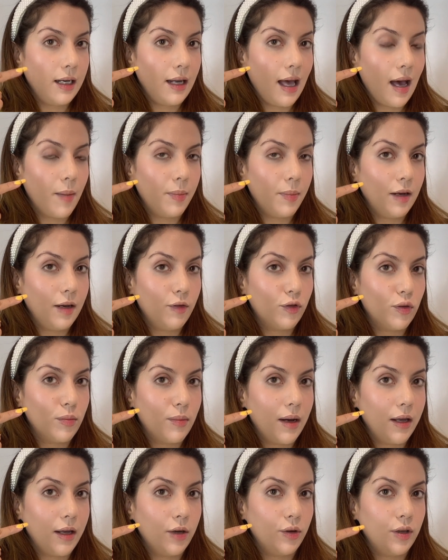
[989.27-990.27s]
happening from
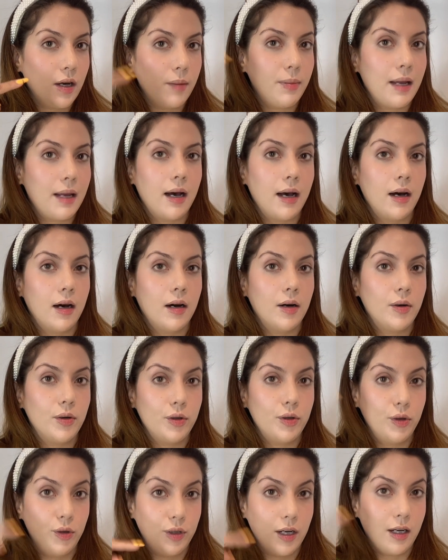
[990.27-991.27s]
my
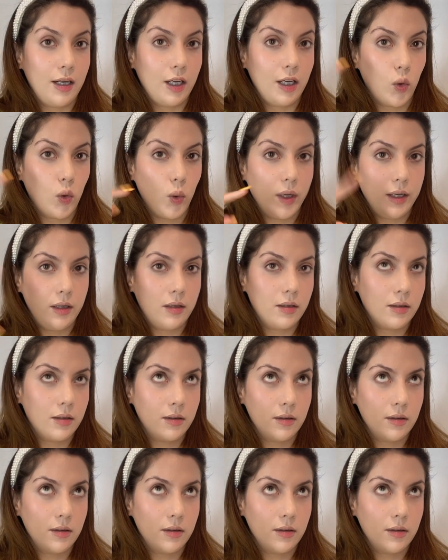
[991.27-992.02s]
Huda liquid,